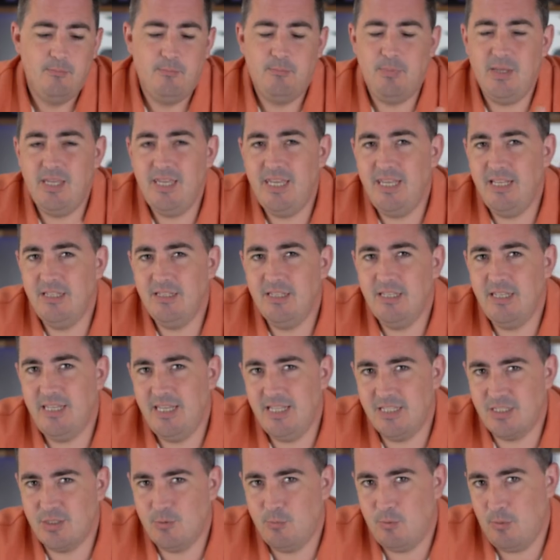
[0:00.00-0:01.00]
Being that
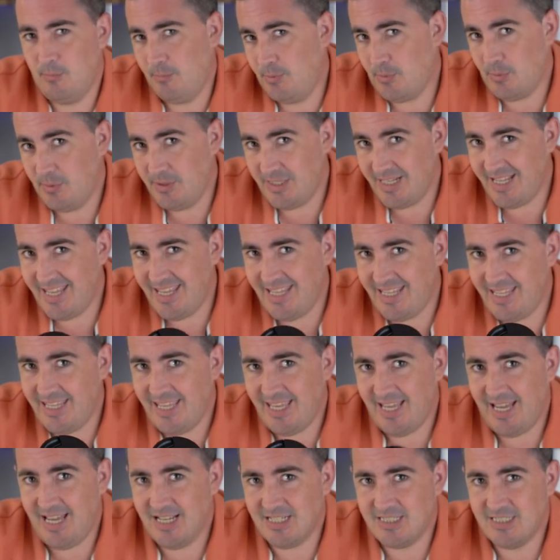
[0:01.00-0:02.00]
it's a 1.8, it
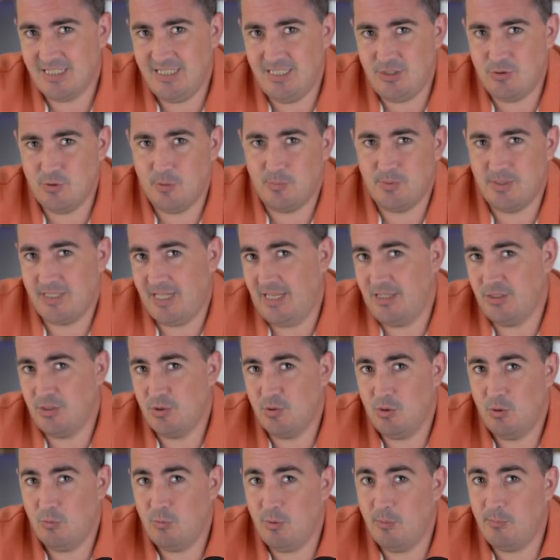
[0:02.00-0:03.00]
actually drops down
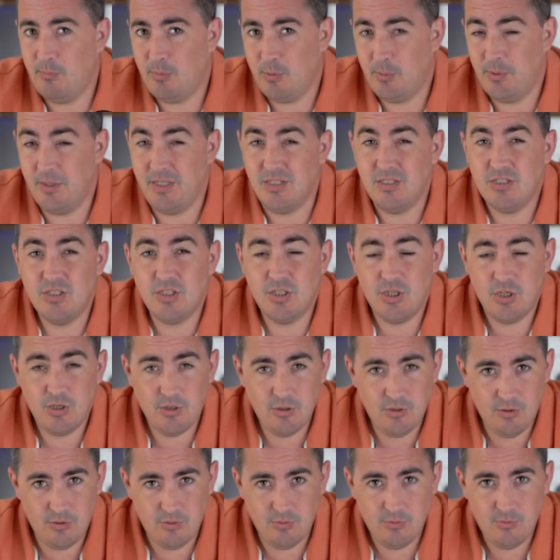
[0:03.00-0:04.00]
to a
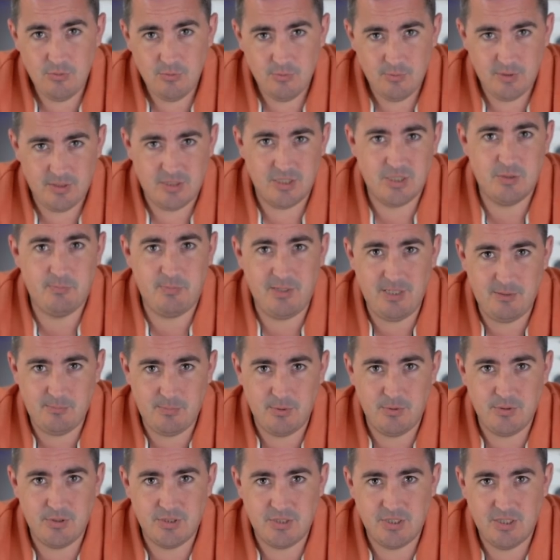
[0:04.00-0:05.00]
1.2 with the speed
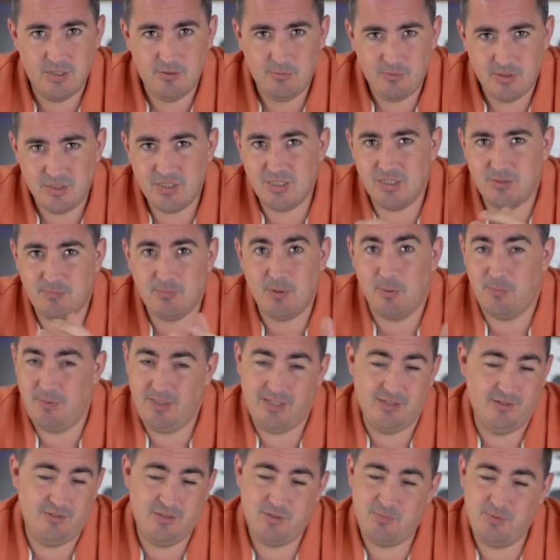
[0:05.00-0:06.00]
booster, which is probably
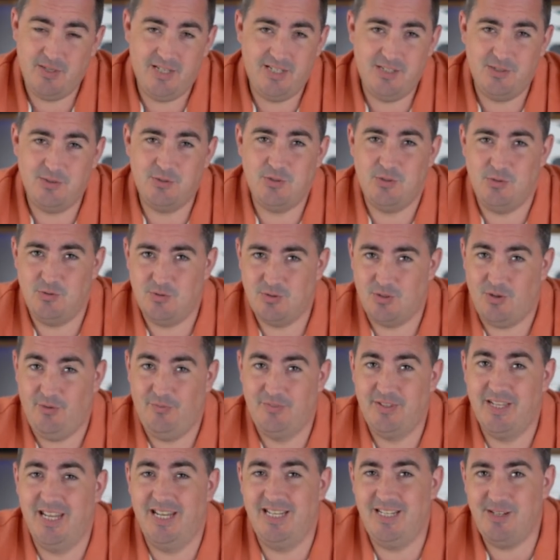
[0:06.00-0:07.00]
going to be a little too
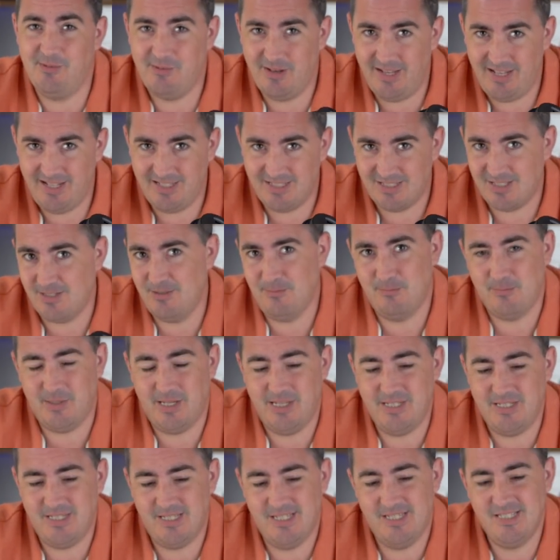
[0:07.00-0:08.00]
soft anyway in certain
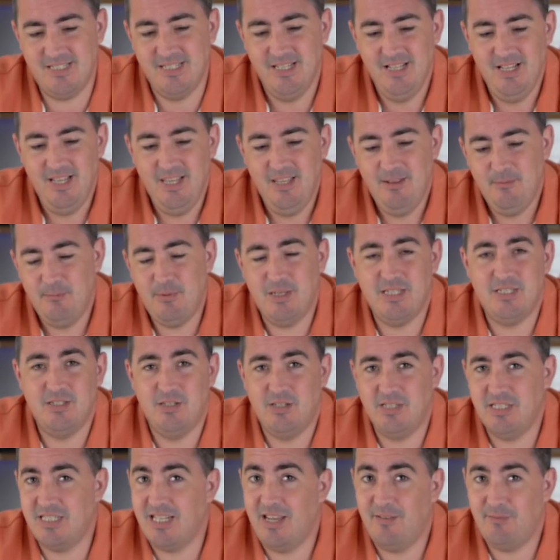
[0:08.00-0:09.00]
places, but it's
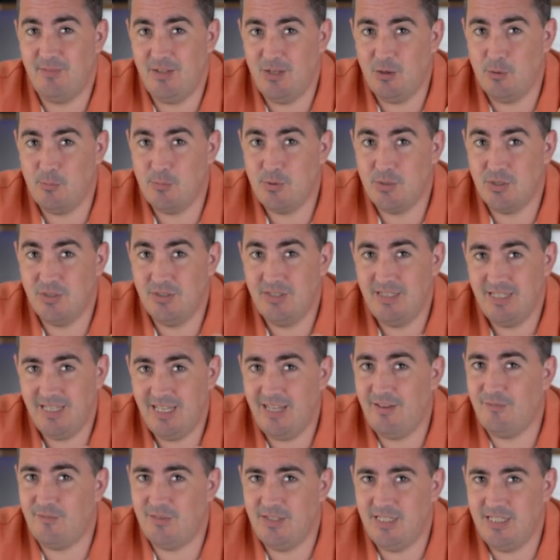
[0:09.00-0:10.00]
nice to have the option
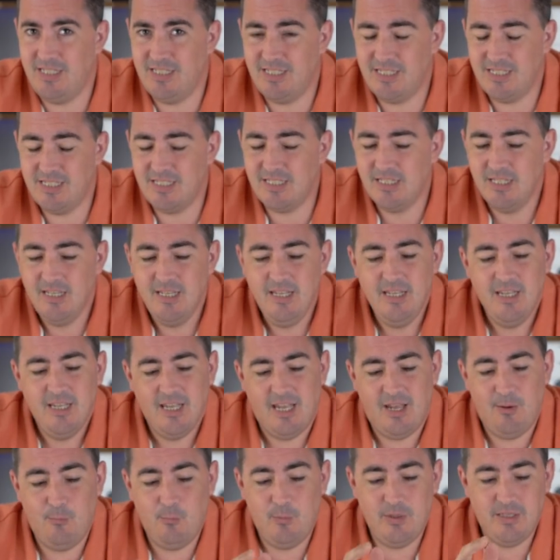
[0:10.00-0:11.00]
if needed.
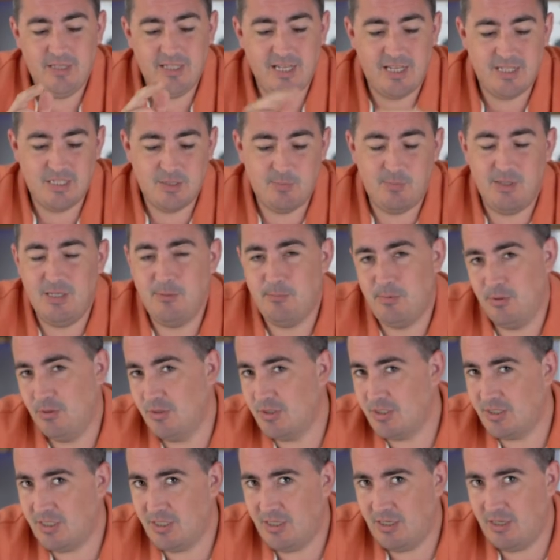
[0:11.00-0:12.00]
And with that speed
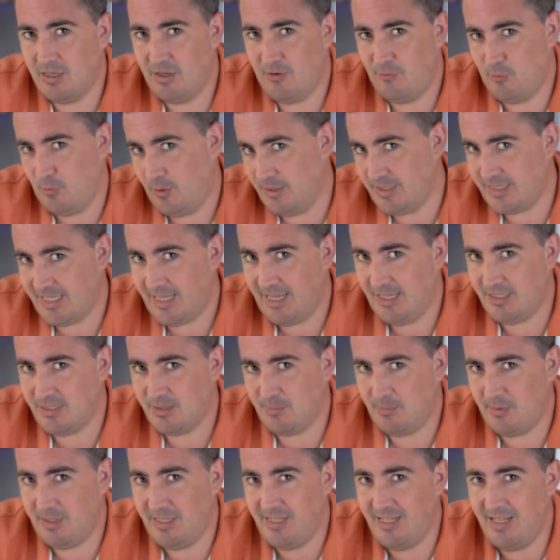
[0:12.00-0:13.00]
booster, I've worked it out
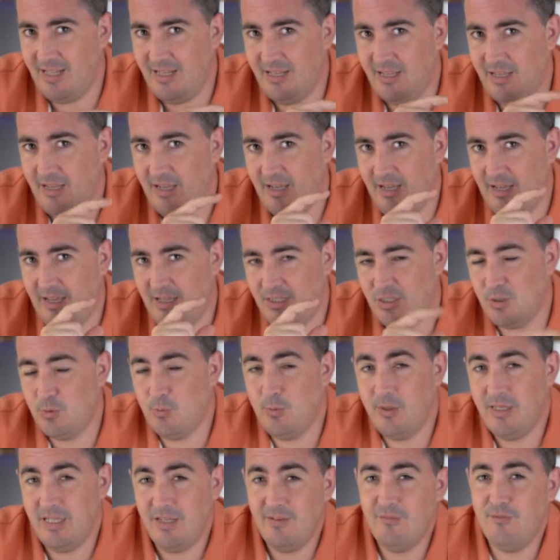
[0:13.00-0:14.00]
to be
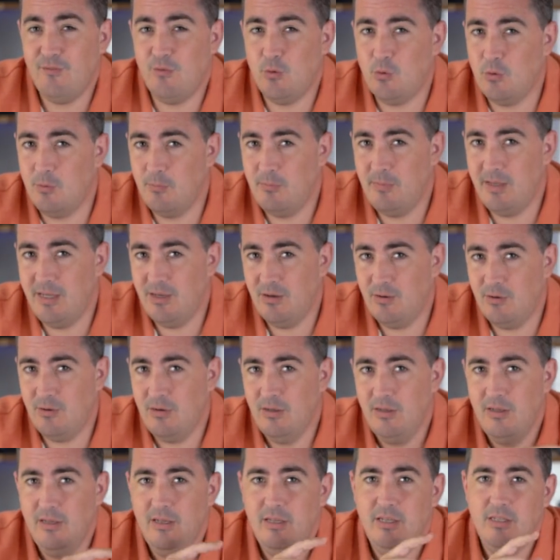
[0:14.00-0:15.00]

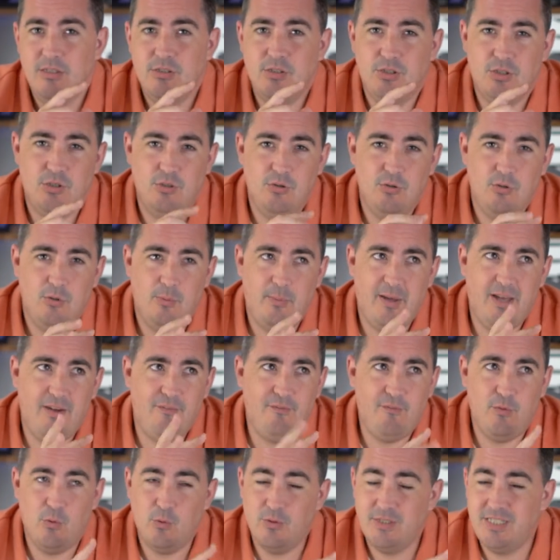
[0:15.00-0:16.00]
24mm to about
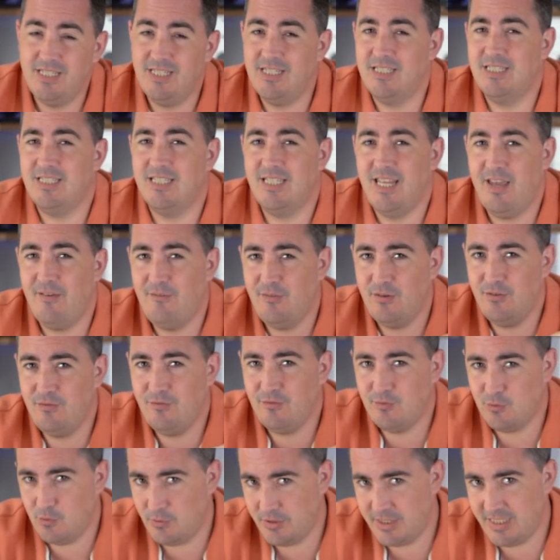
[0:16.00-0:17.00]

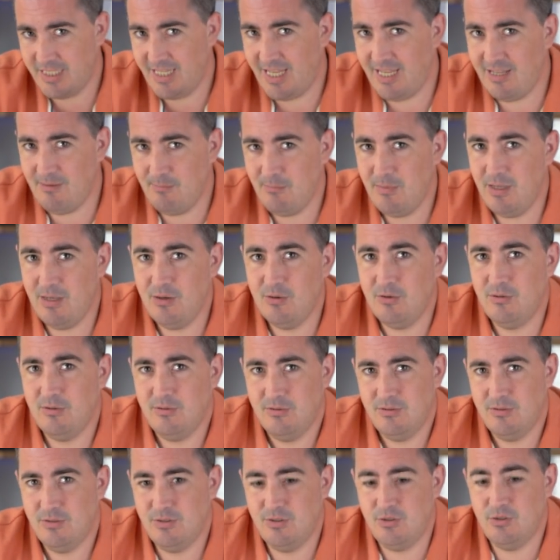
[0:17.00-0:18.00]
47-48mm
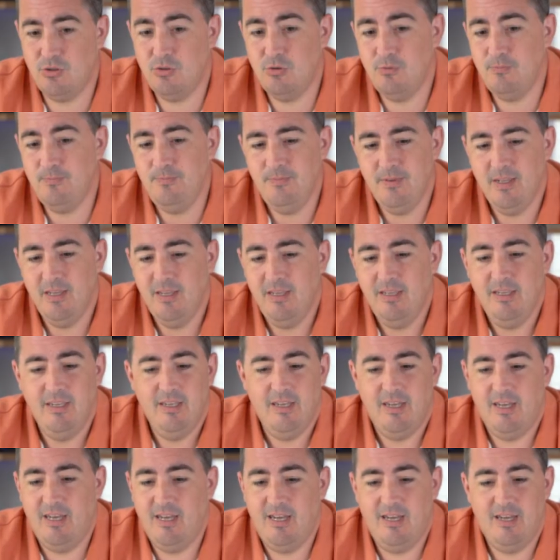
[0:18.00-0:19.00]
zoom
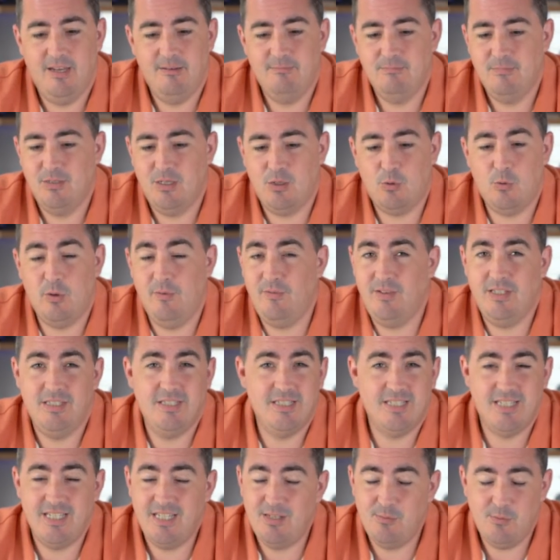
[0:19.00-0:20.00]

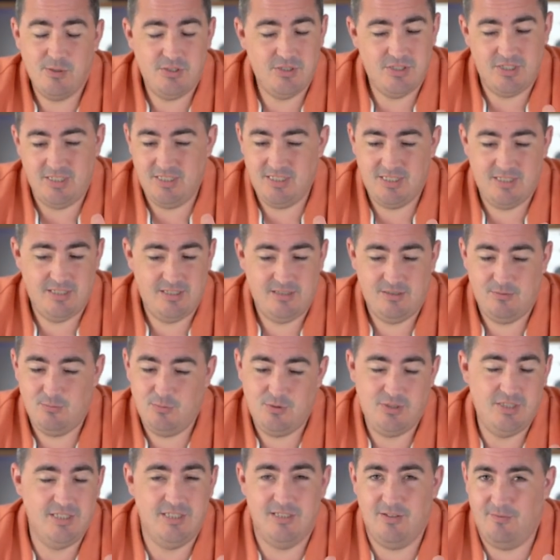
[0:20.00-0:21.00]
equivalency, which
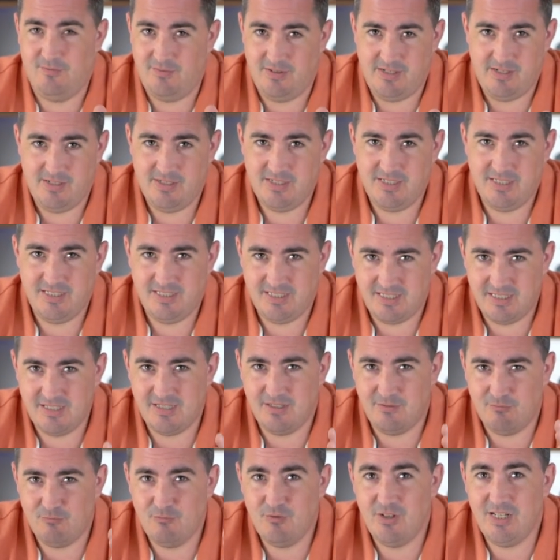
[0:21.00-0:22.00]
is lovely. It
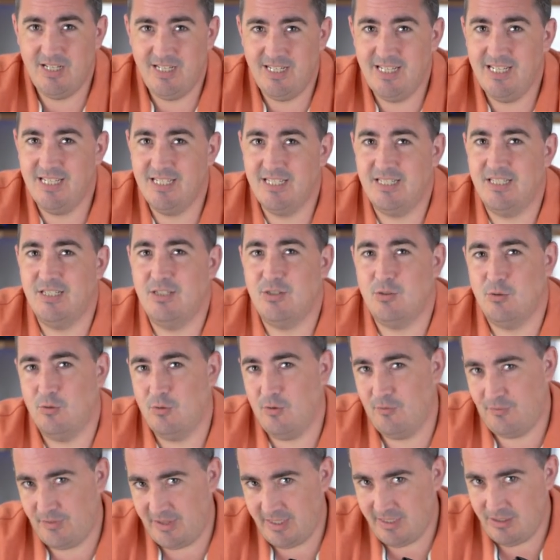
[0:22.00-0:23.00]
really is the sort
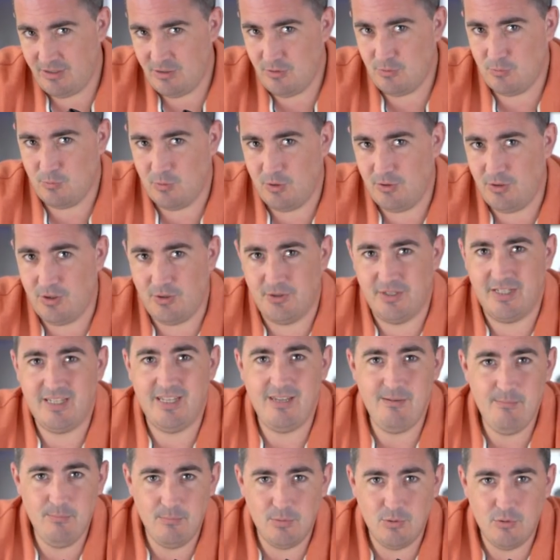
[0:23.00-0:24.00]
of thing you'd want on a
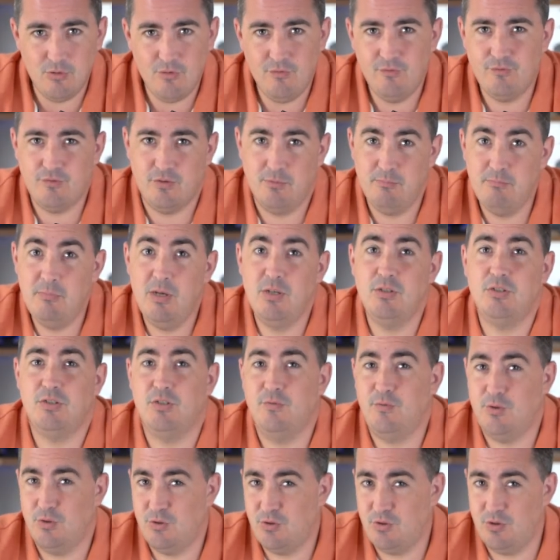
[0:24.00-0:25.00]
gimbal for most
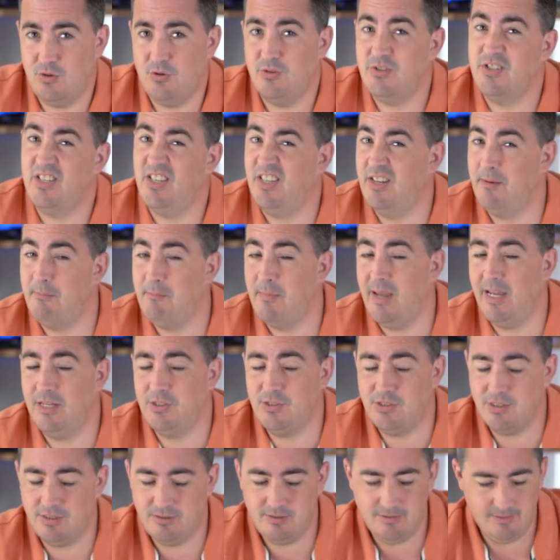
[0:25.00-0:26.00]
of your shots, I'd
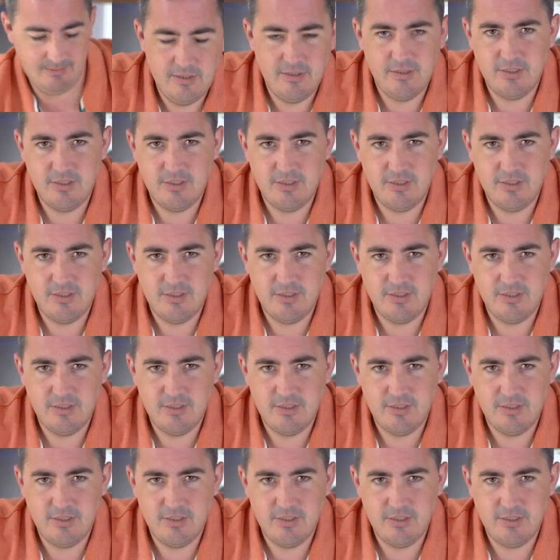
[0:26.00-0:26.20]
imagine.